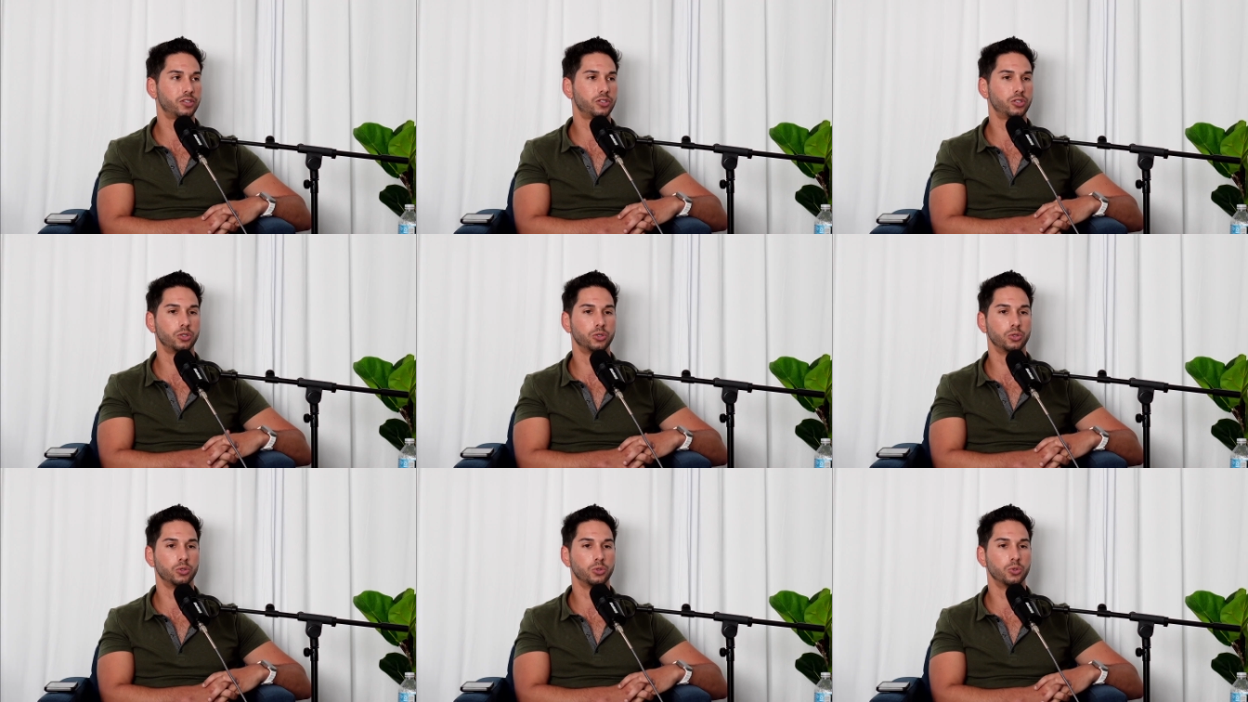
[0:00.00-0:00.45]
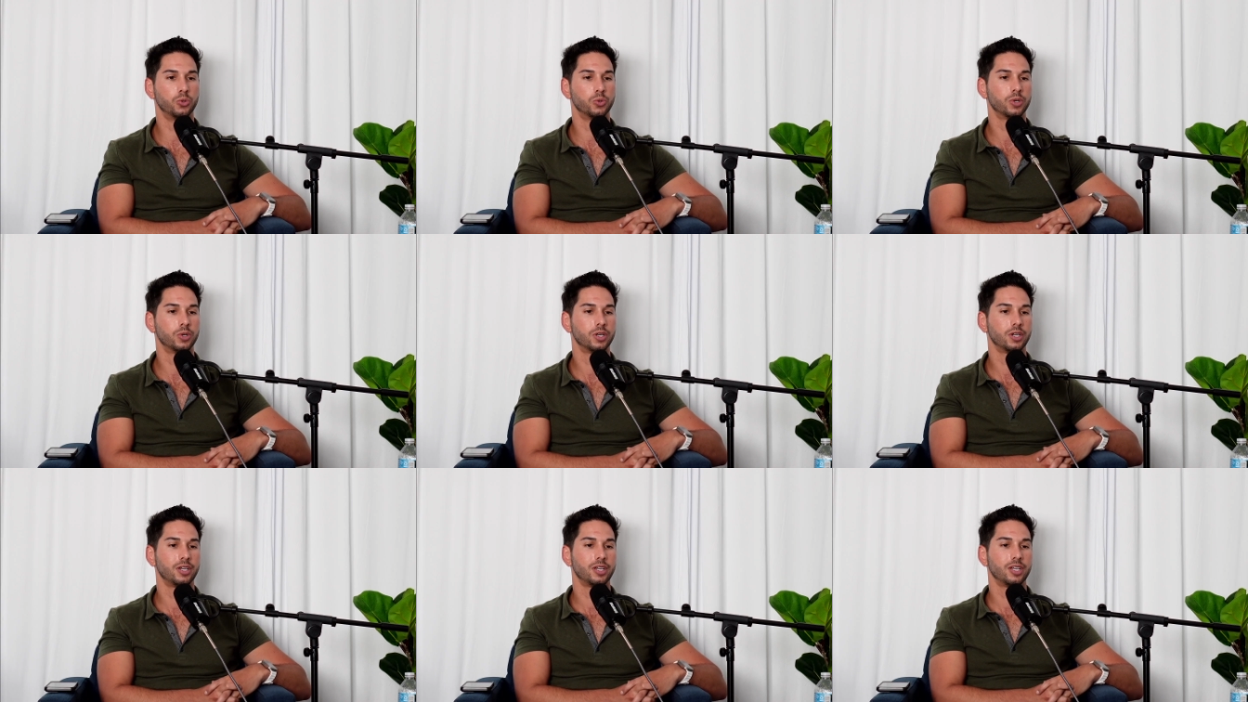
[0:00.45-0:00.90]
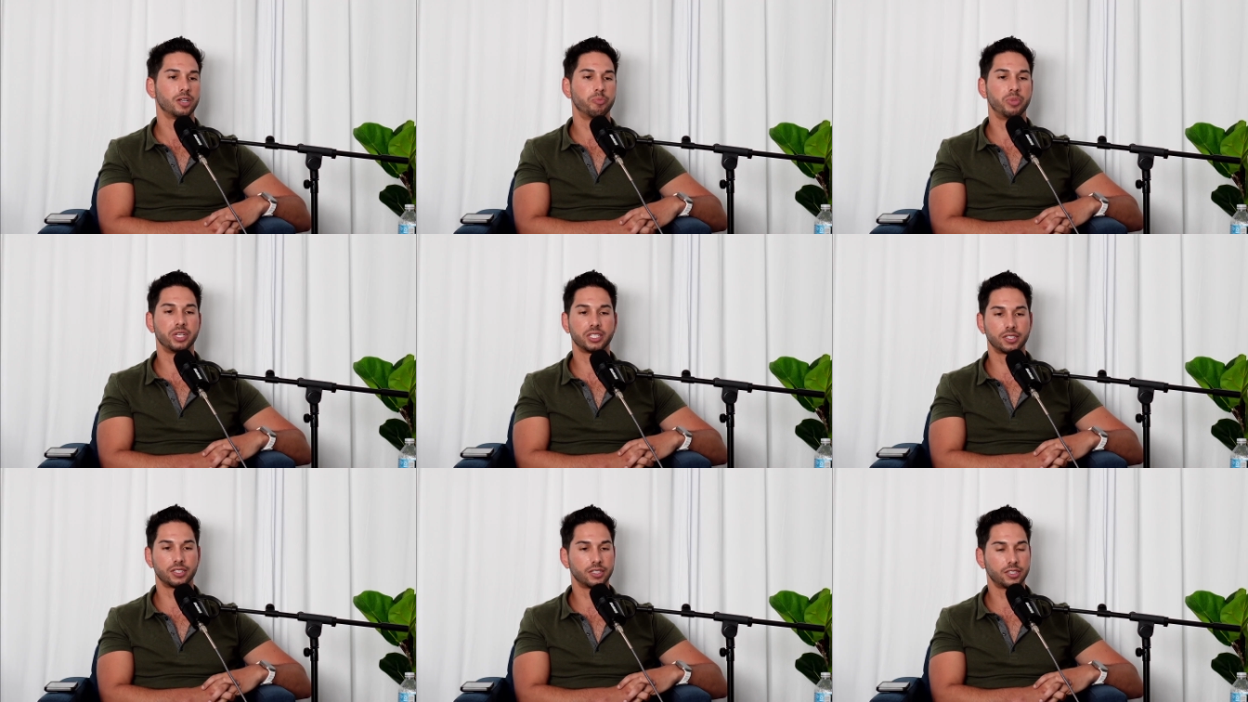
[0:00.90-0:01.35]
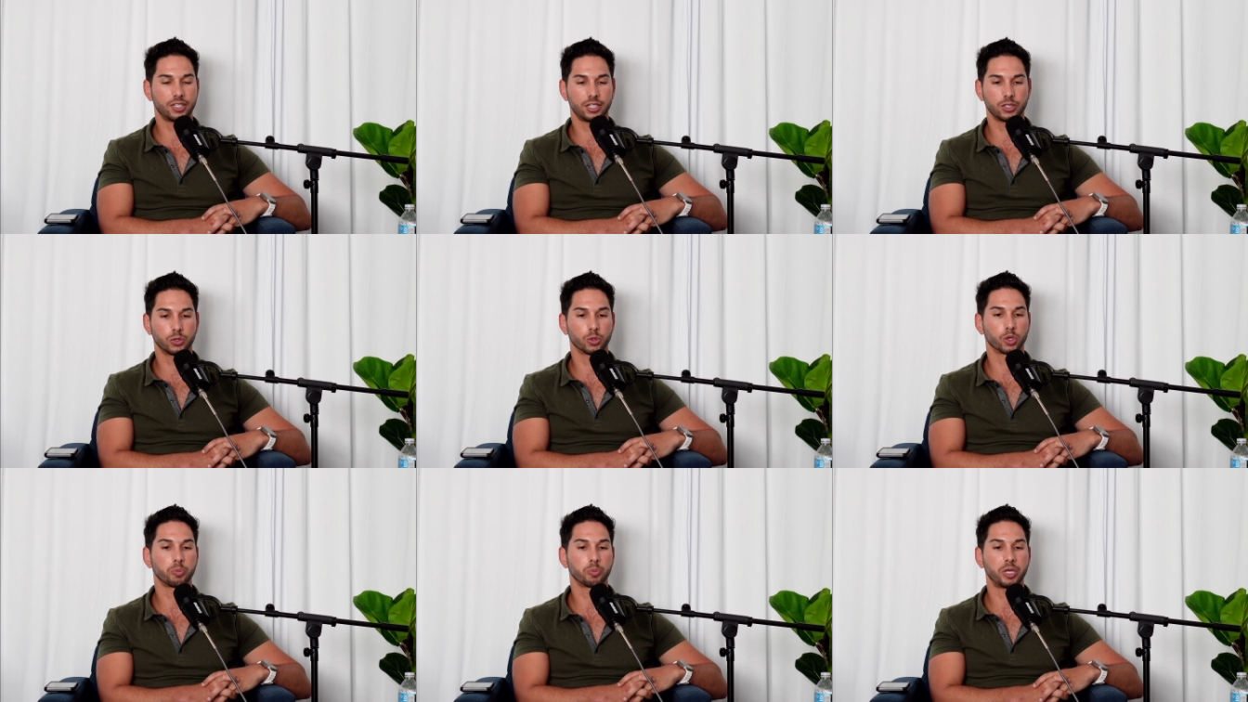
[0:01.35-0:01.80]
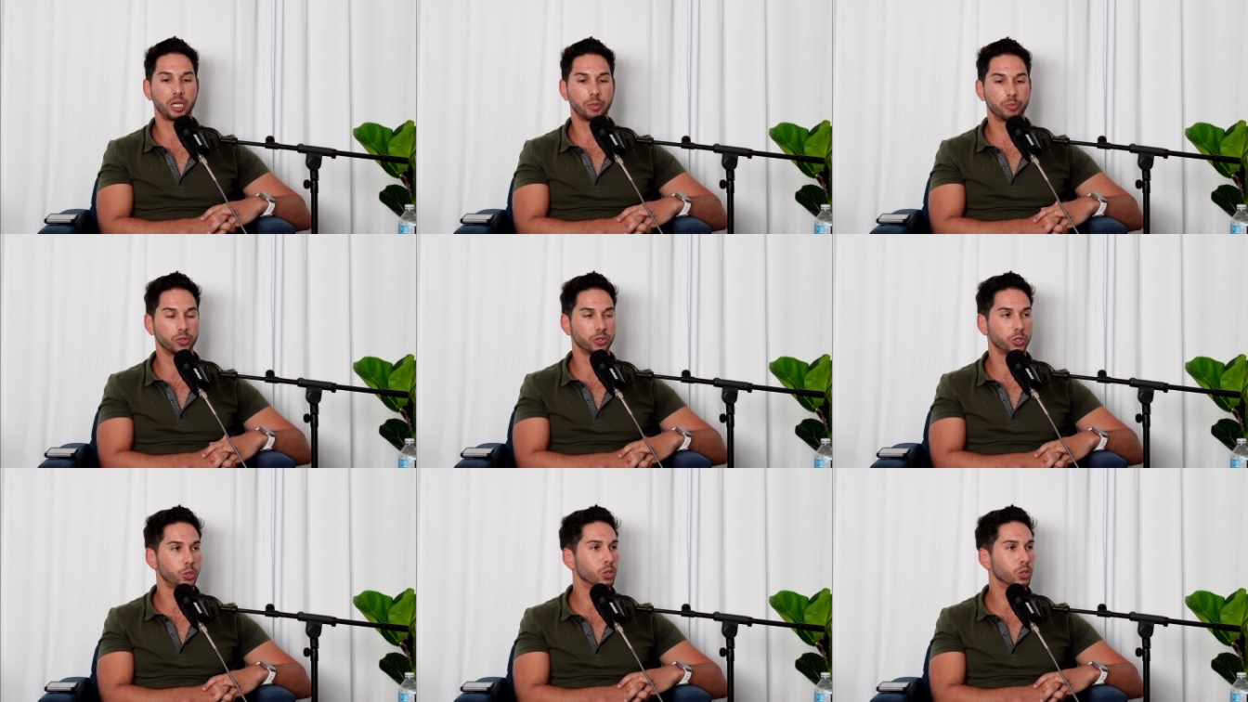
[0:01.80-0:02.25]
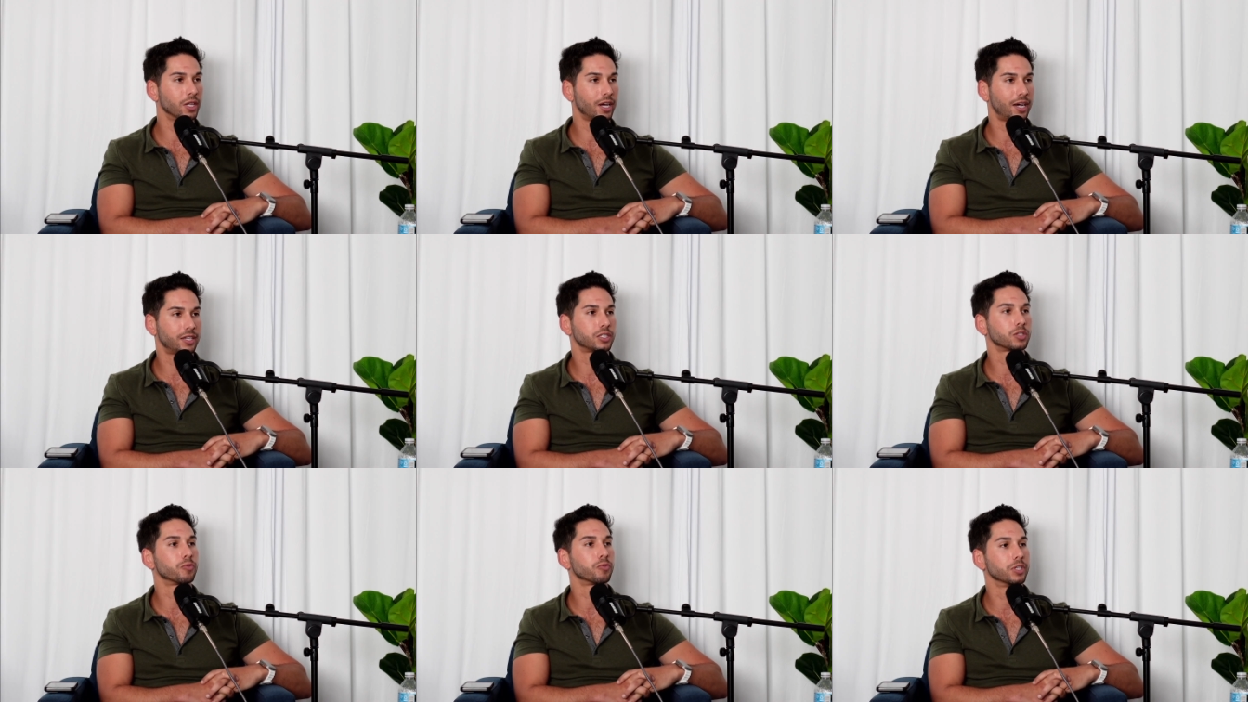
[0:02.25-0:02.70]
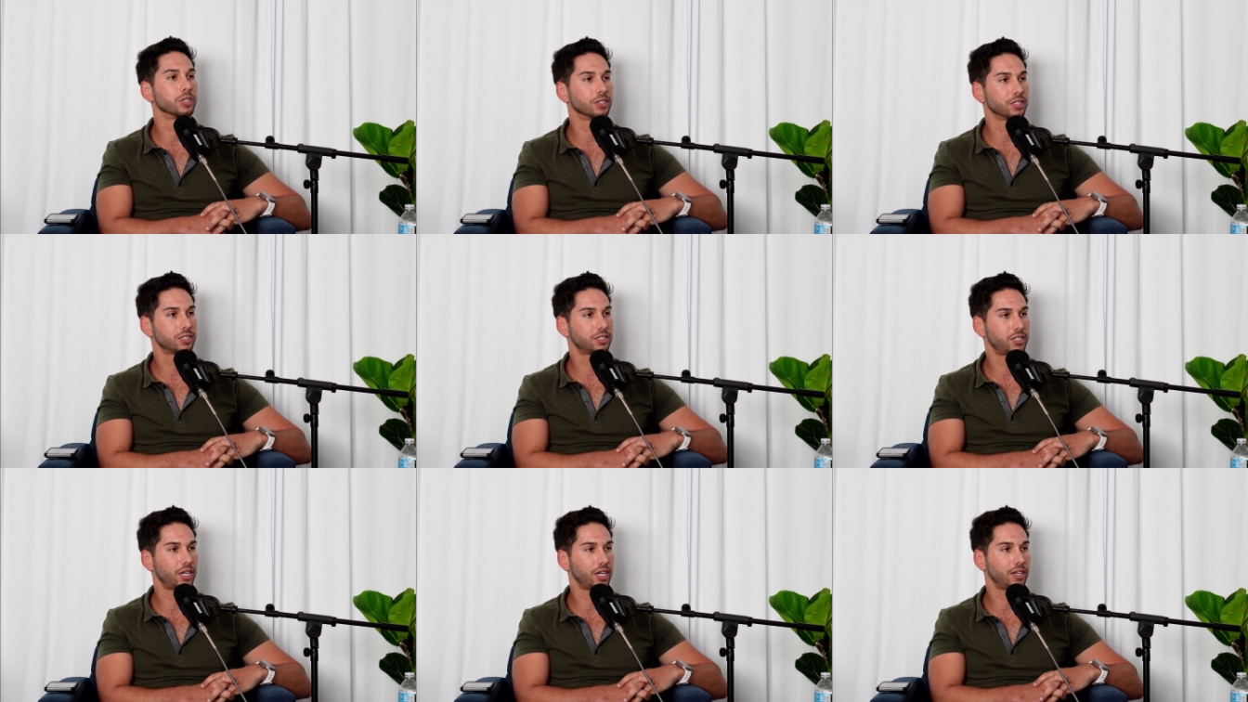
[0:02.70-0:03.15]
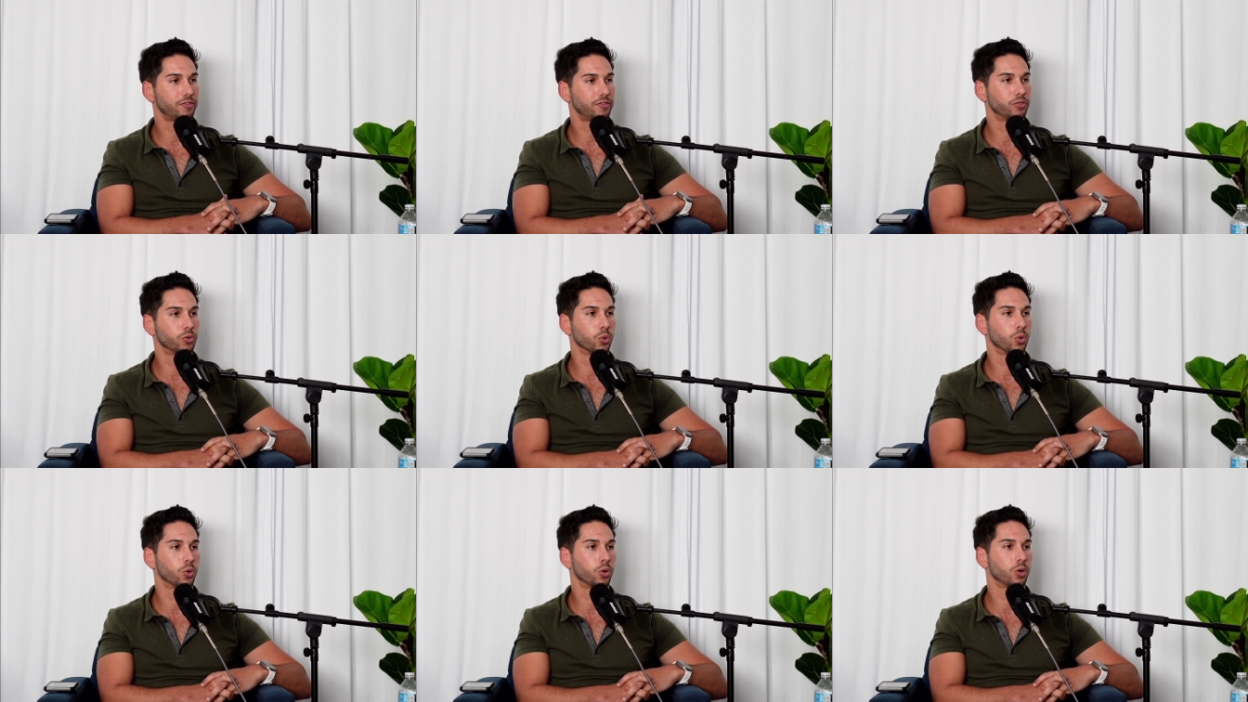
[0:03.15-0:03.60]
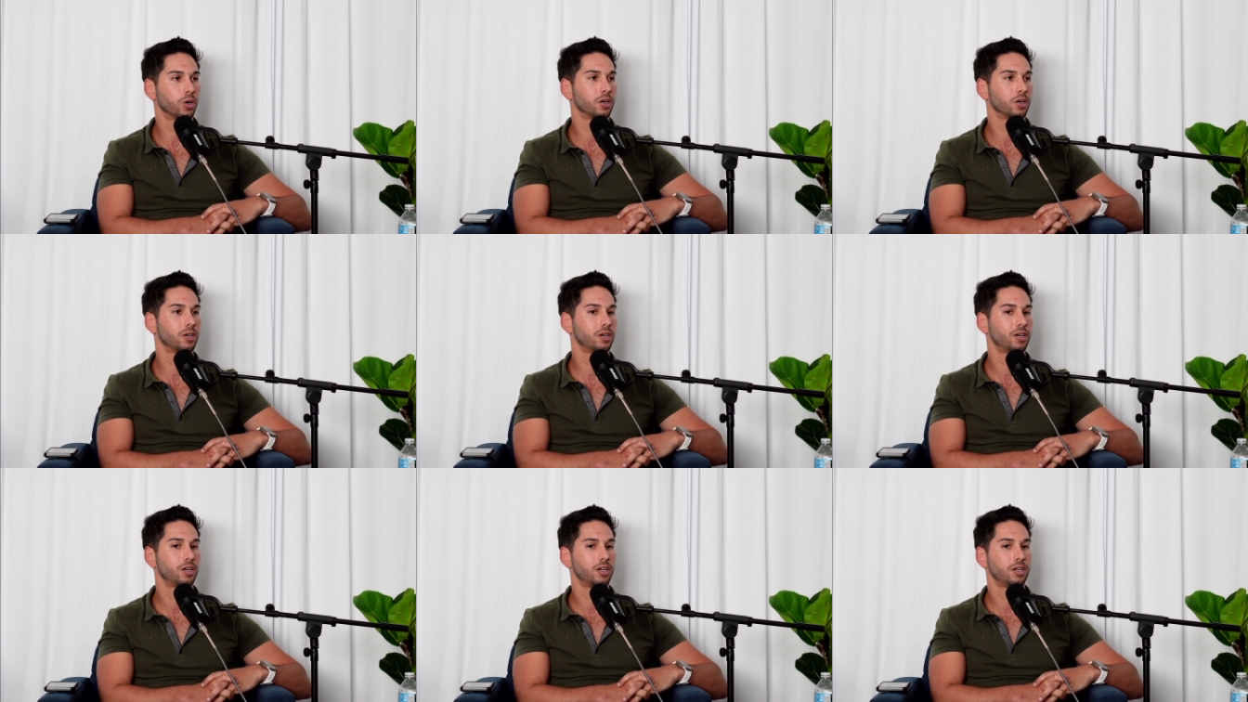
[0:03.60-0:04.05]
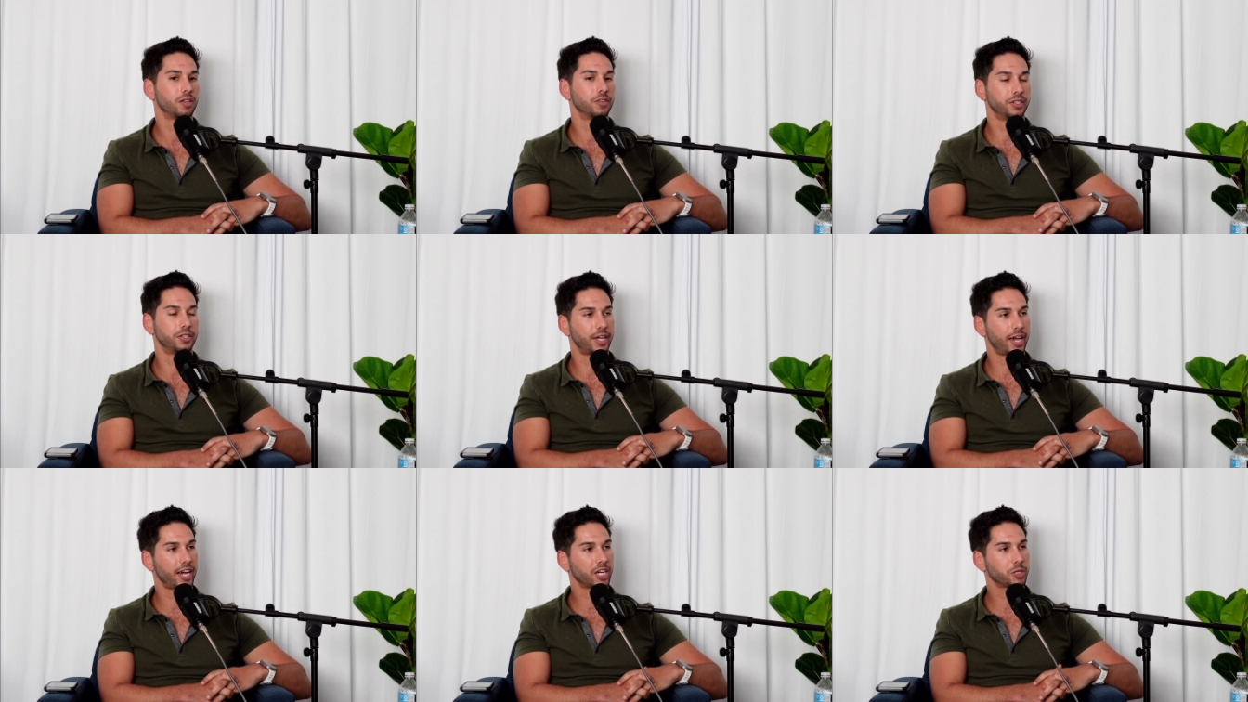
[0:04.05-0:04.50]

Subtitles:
to businesses or people utilizing real estate for the tax